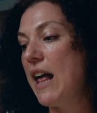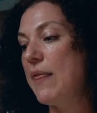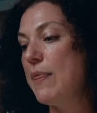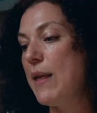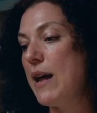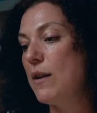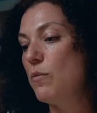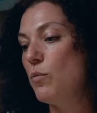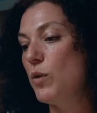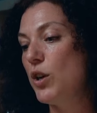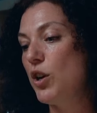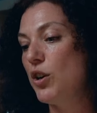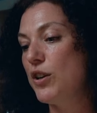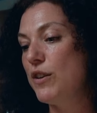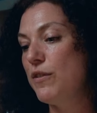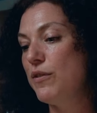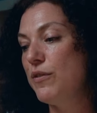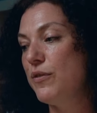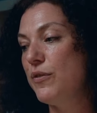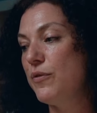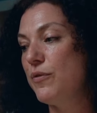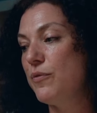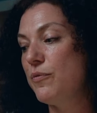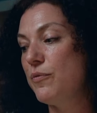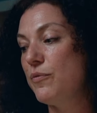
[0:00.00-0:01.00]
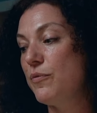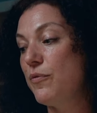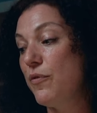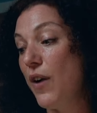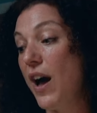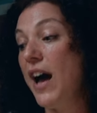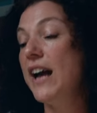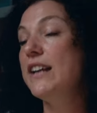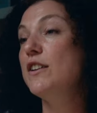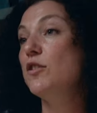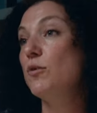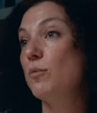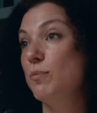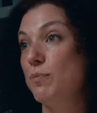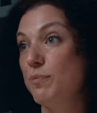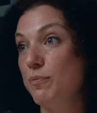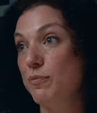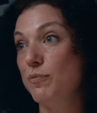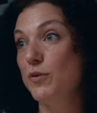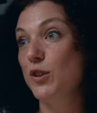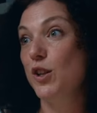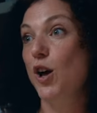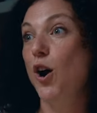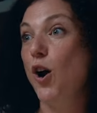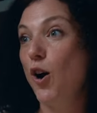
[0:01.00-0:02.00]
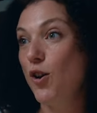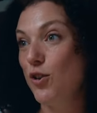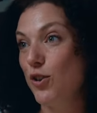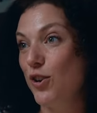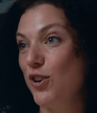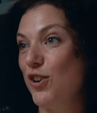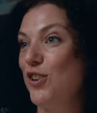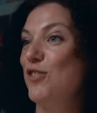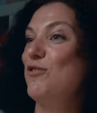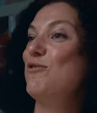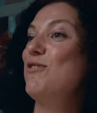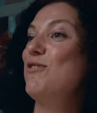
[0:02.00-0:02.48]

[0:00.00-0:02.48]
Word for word: and then we got it final lock